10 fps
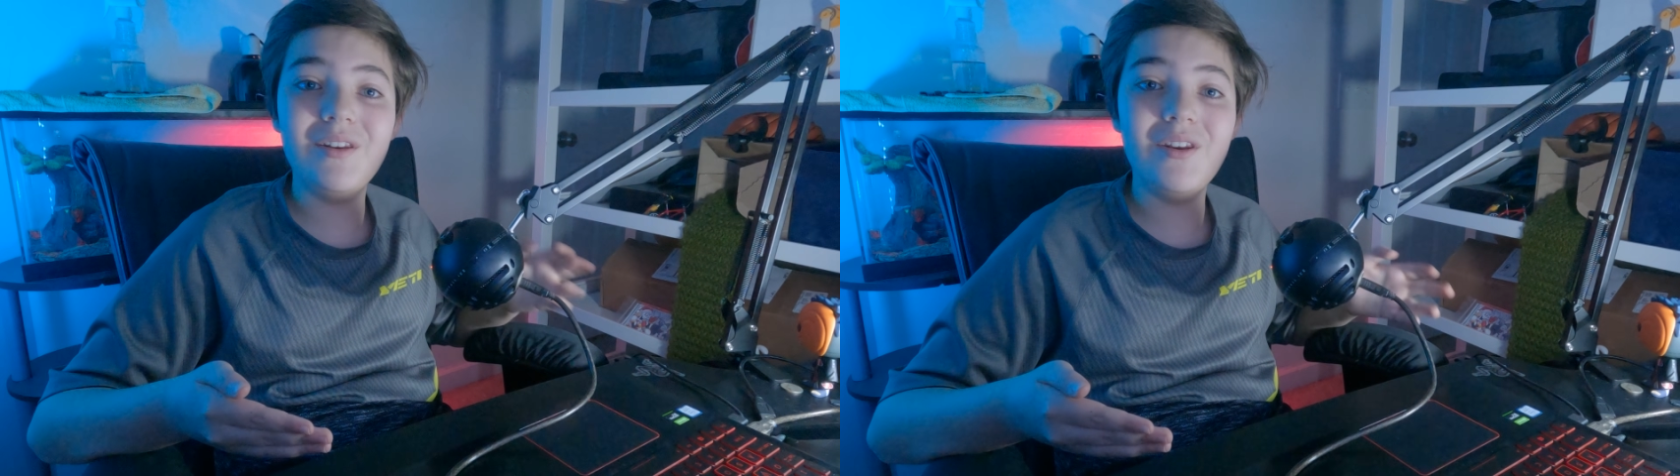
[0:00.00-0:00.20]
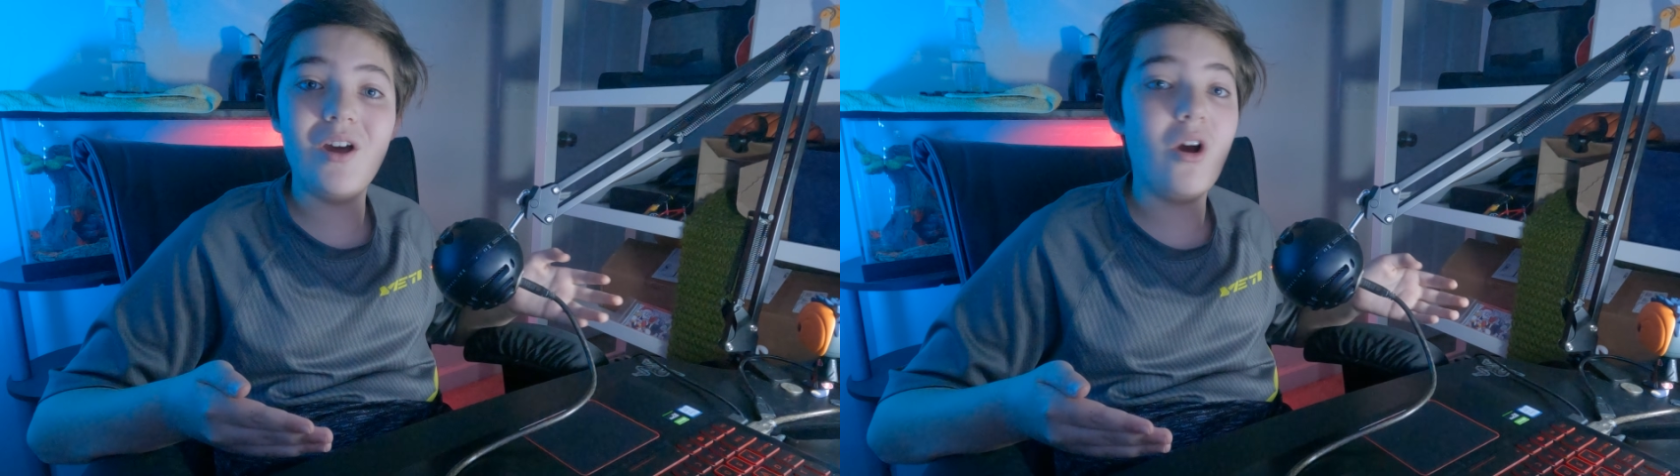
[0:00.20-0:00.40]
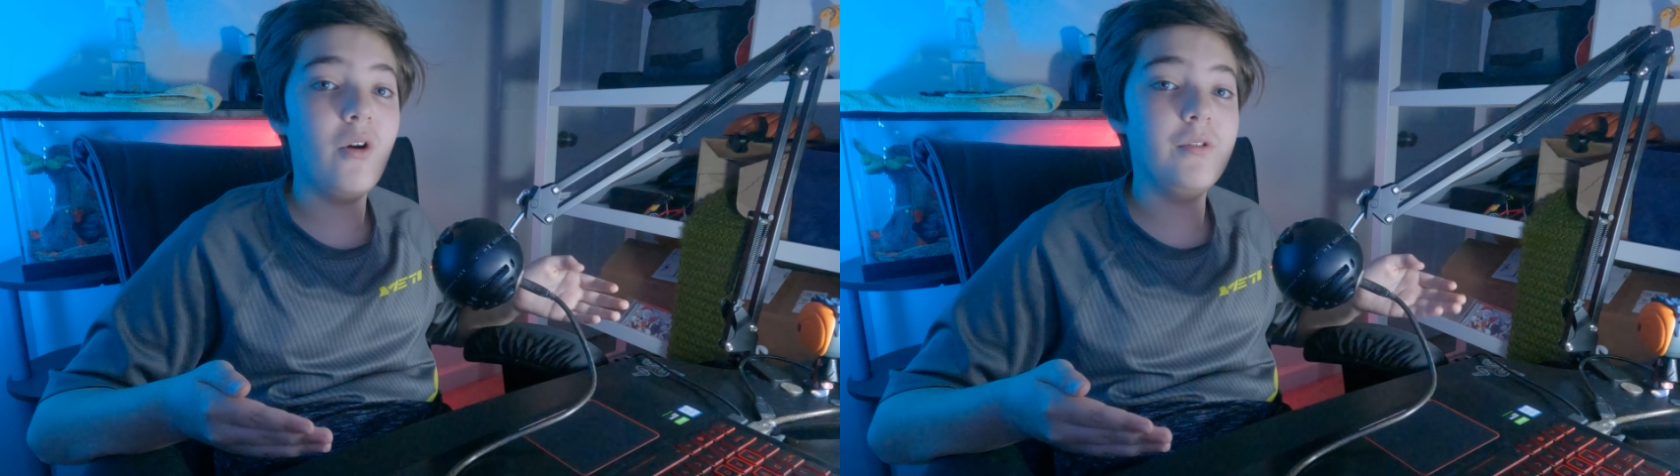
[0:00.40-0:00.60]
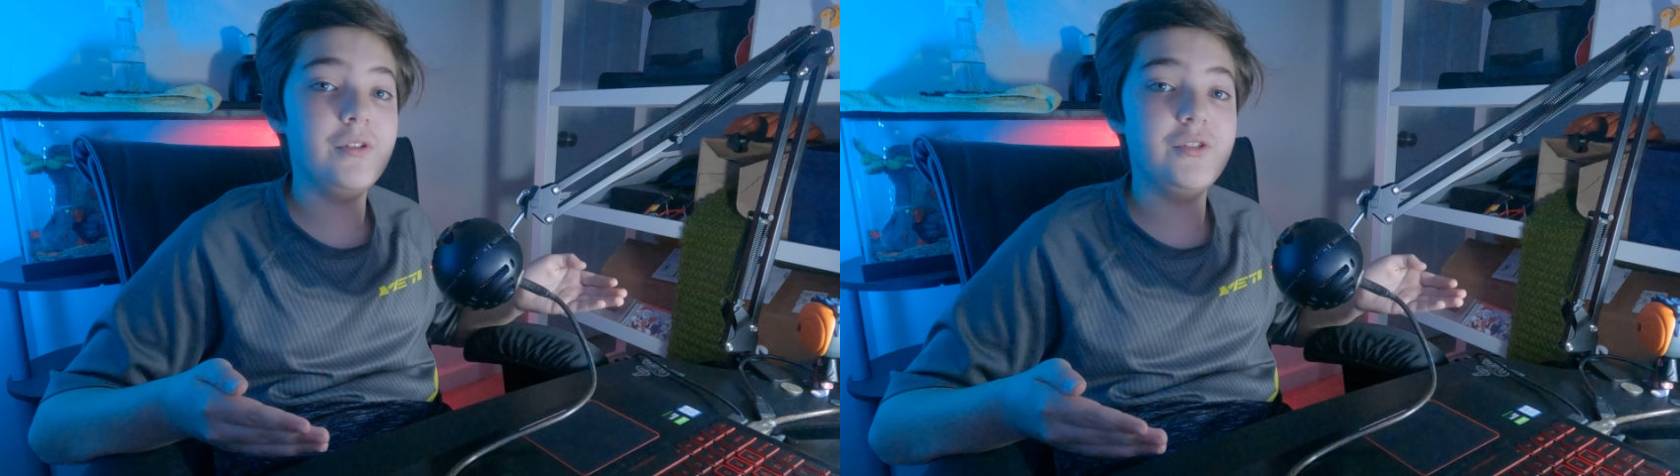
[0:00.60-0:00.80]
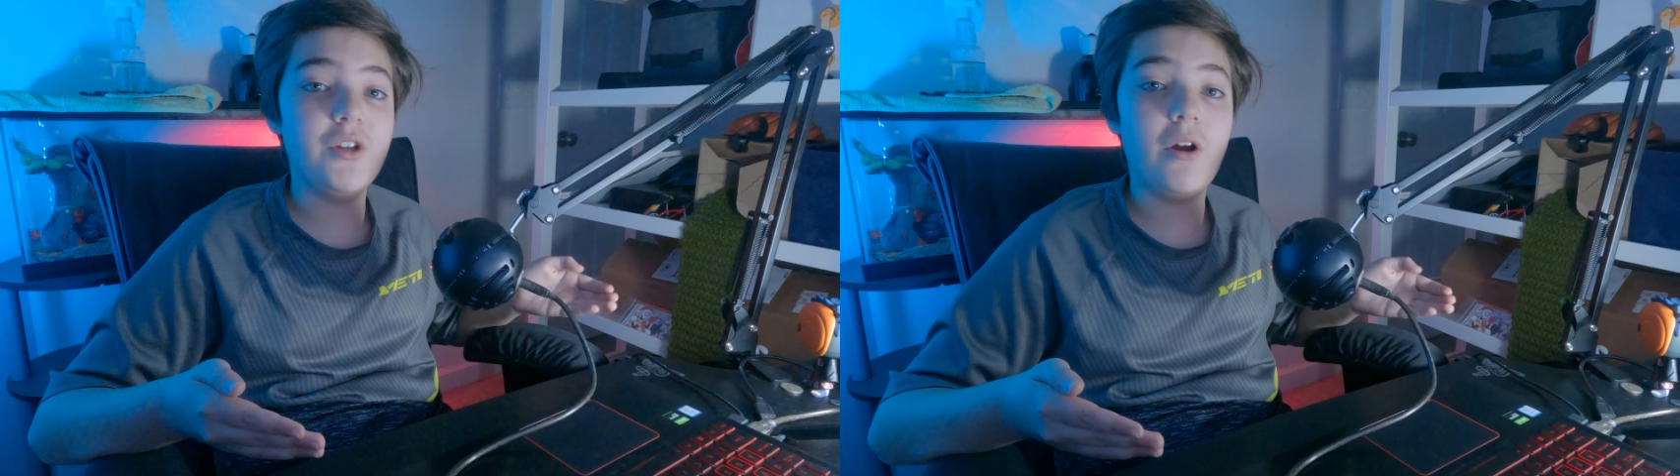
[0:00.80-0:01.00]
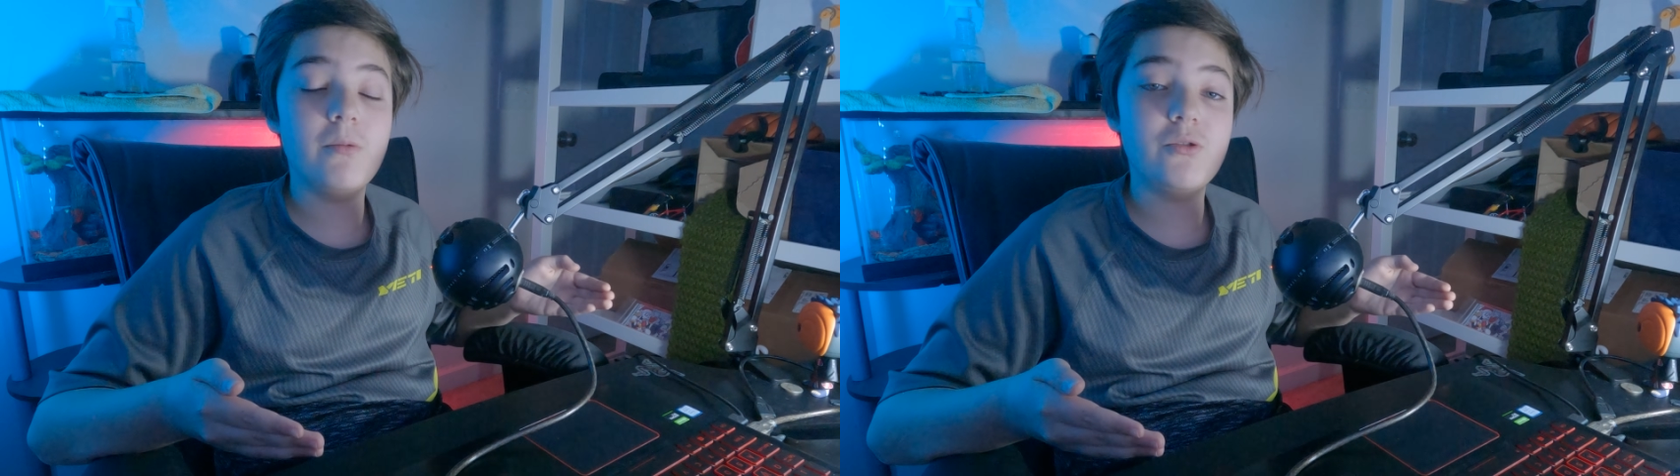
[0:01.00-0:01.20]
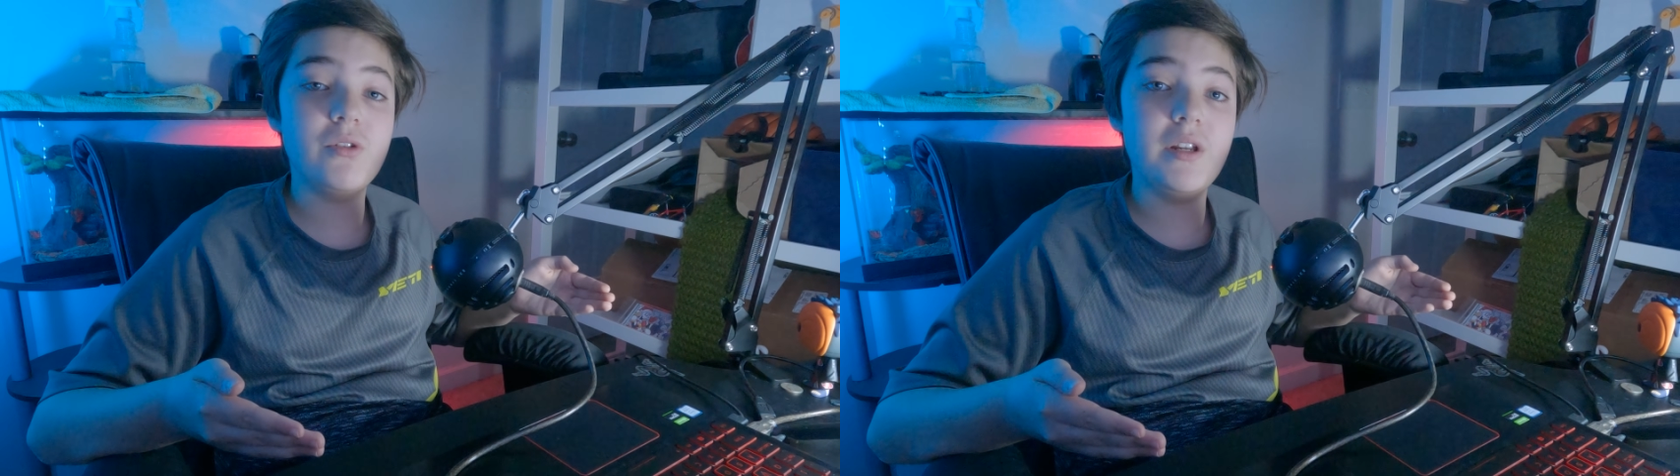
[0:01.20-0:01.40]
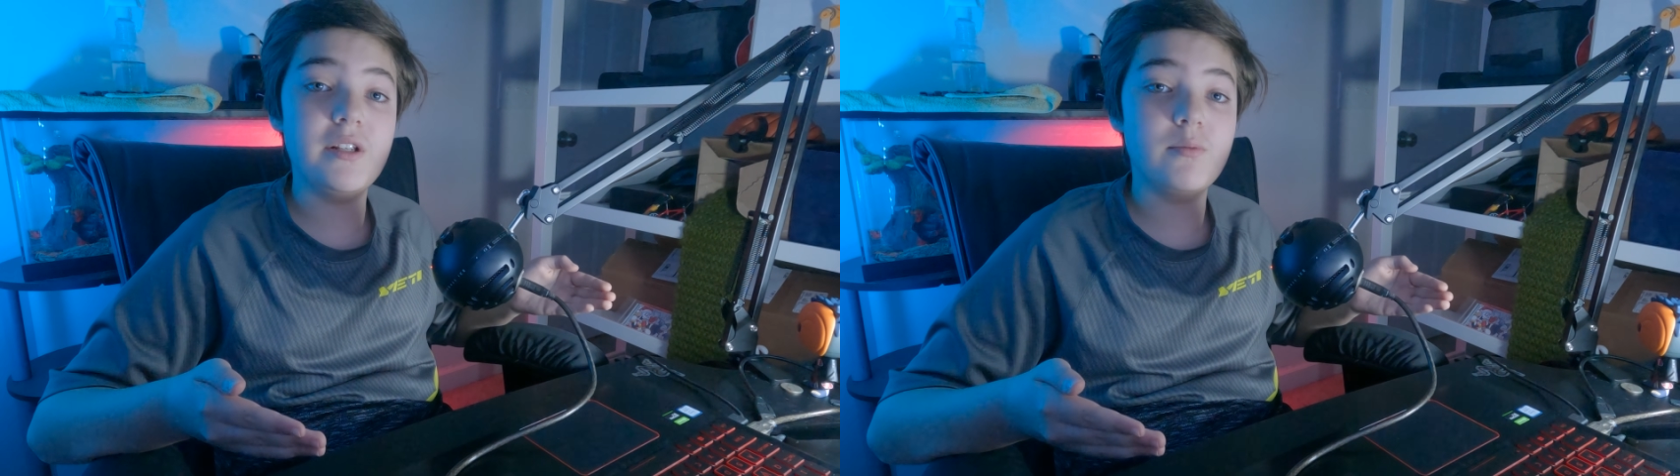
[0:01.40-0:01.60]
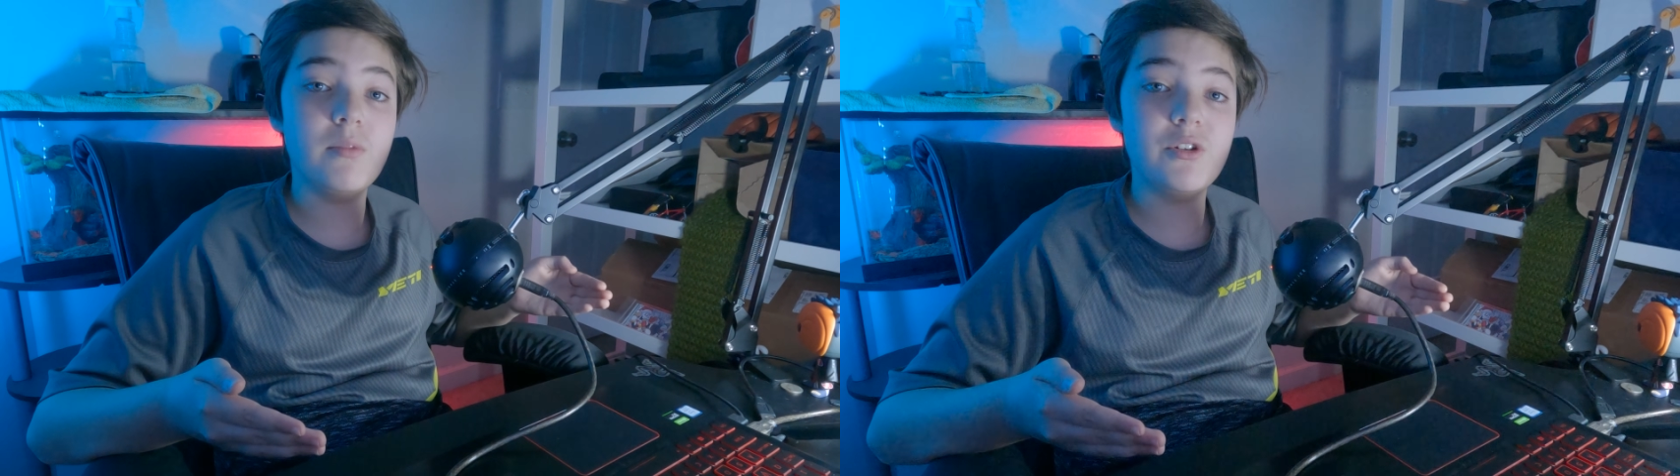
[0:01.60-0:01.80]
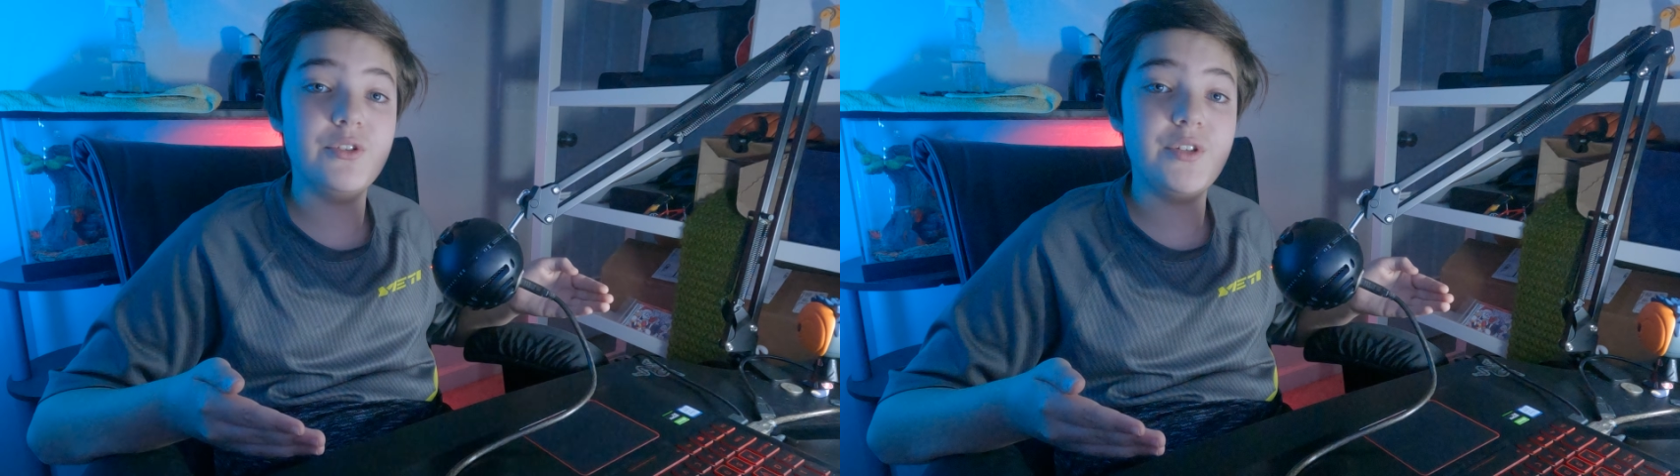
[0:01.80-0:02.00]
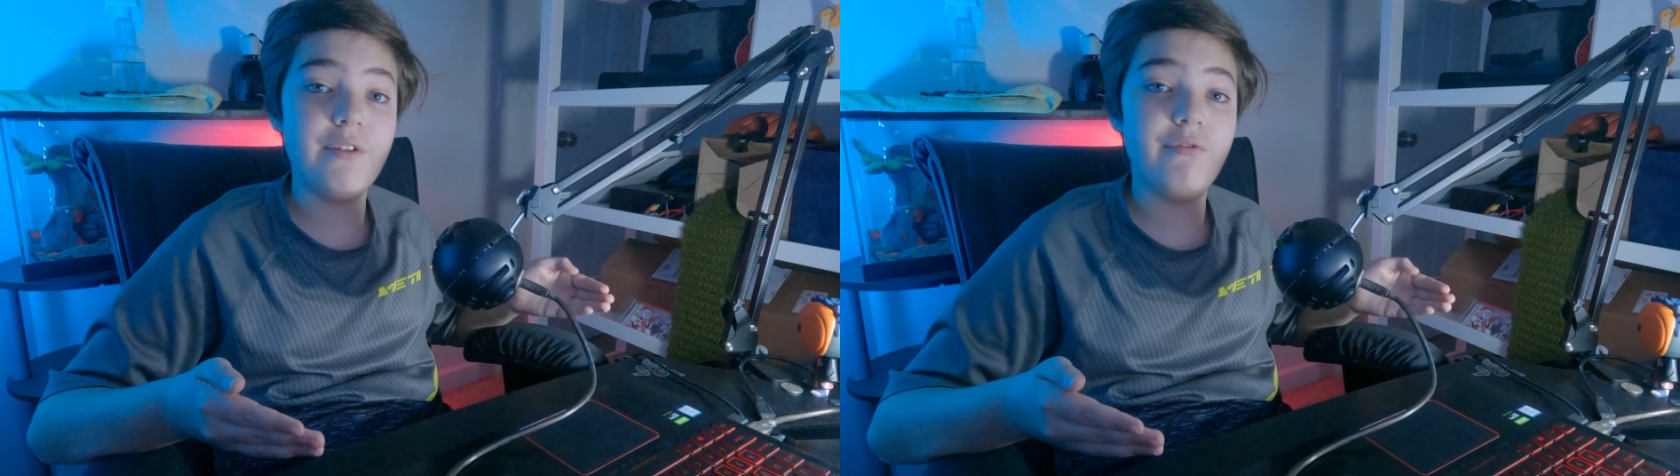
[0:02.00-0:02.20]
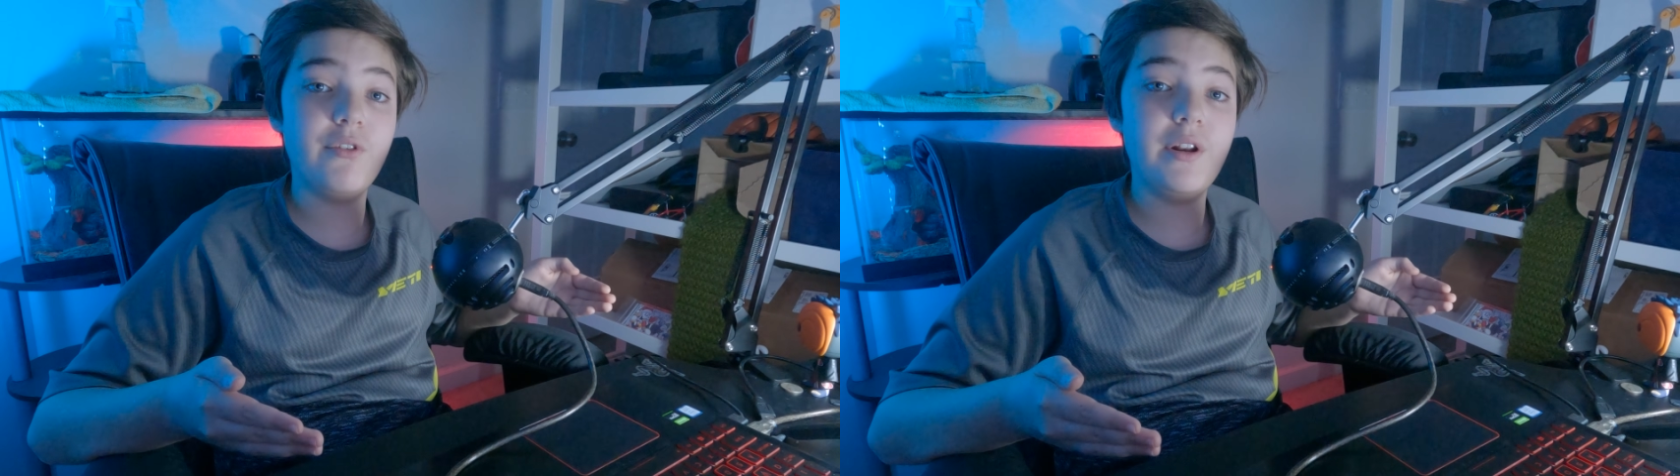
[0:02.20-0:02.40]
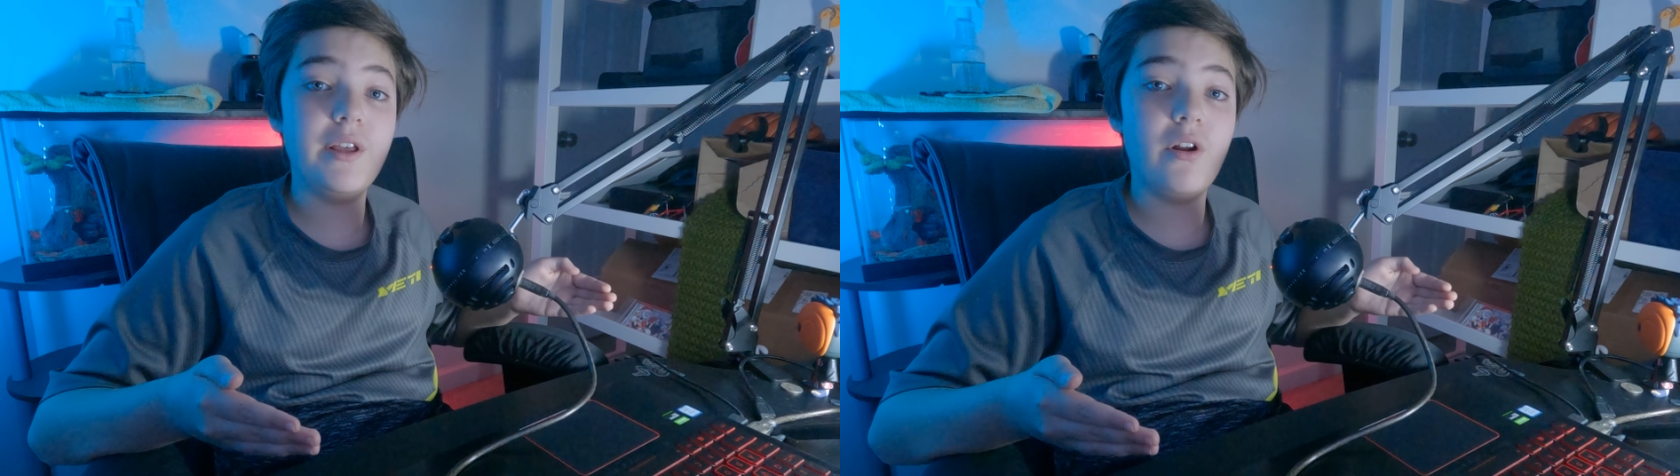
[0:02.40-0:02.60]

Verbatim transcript: no, the geometry is much different,